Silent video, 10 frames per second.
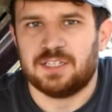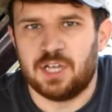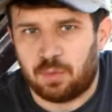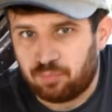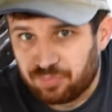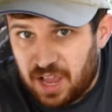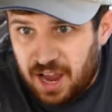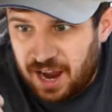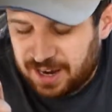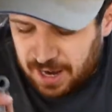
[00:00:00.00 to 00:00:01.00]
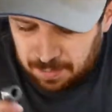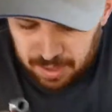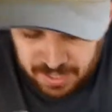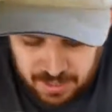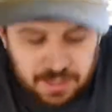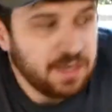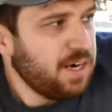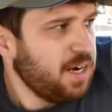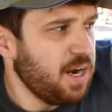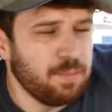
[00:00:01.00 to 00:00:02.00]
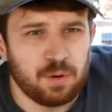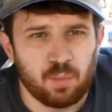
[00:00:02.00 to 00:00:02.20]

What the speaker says: so I got my number